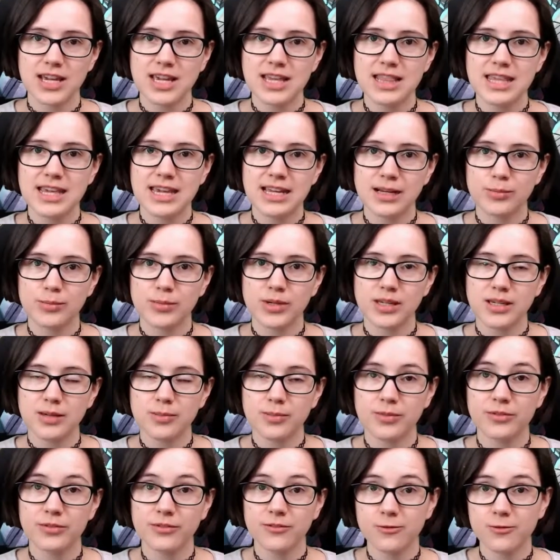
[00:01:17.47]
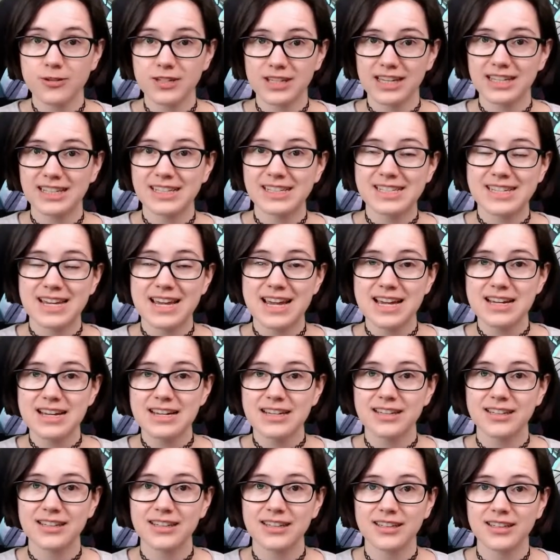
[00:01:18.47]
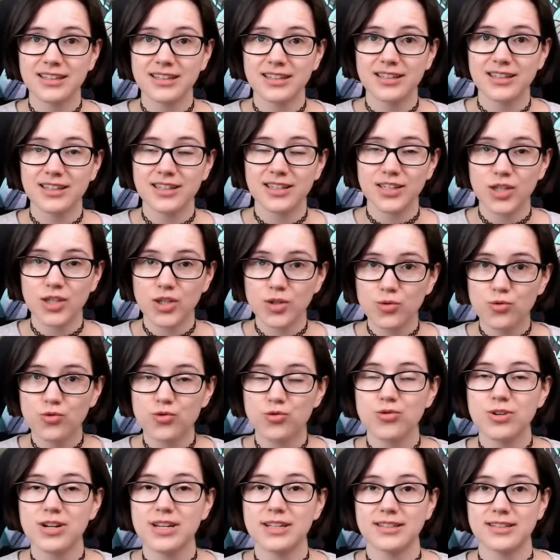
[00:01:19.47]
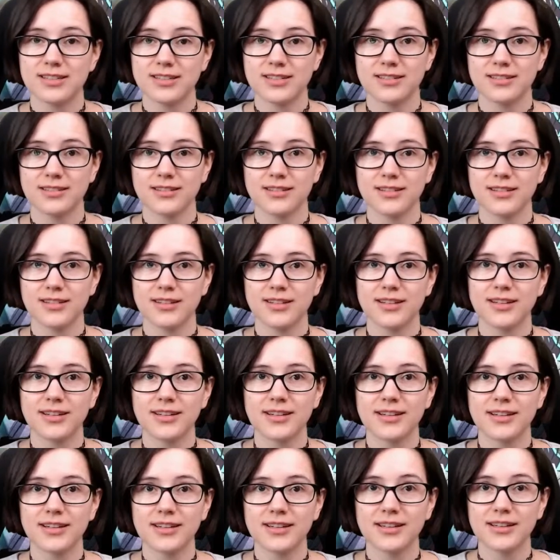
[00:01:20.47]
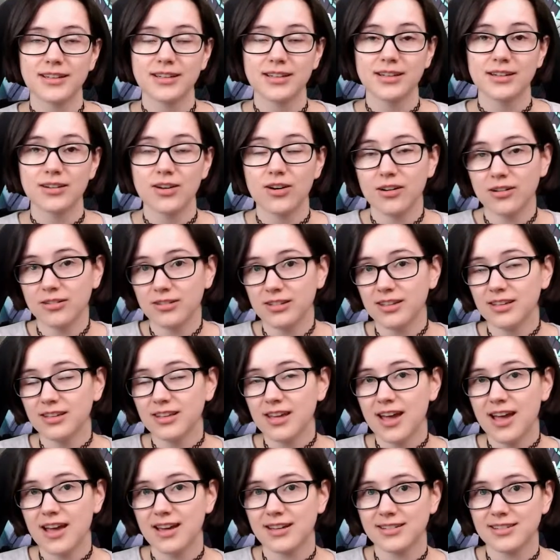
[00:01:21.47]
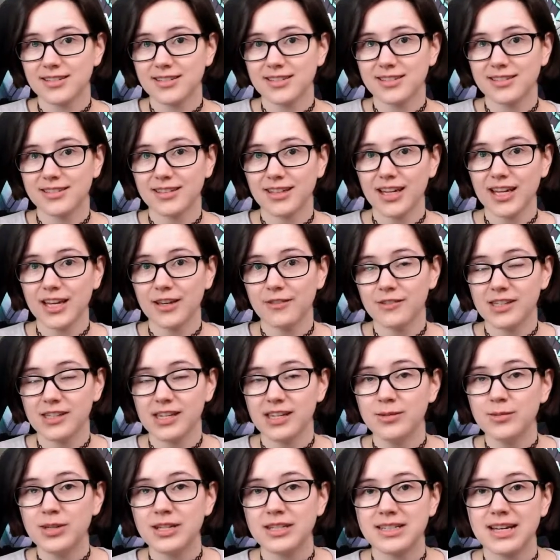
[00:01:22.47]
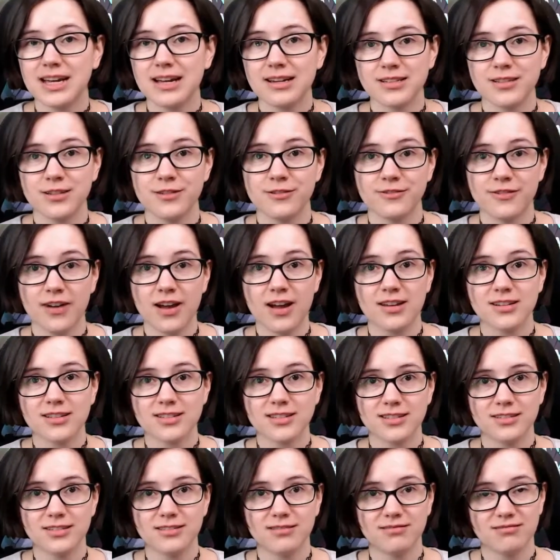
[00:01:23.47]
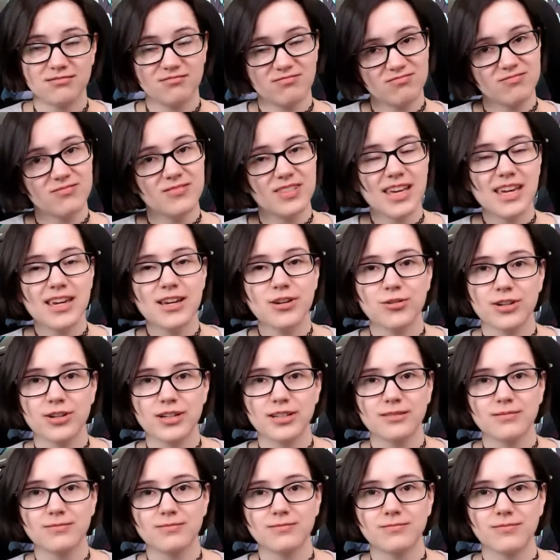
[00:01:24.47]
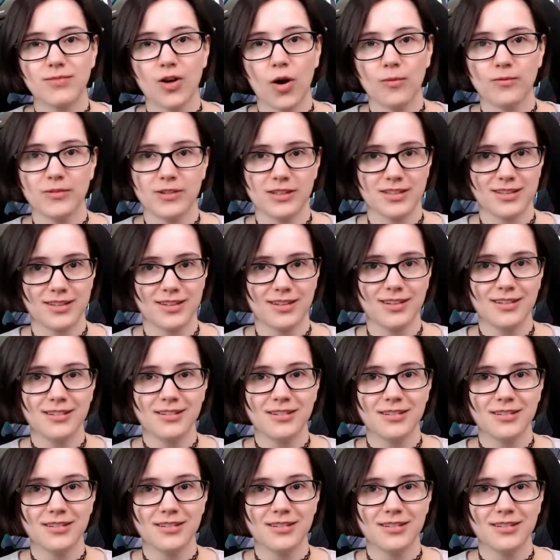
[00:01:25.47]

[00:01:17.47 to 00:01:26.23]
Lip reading: the enemy before it can attack, you crit. On the other hand, if the enemy attacks you first, they crit, obviously.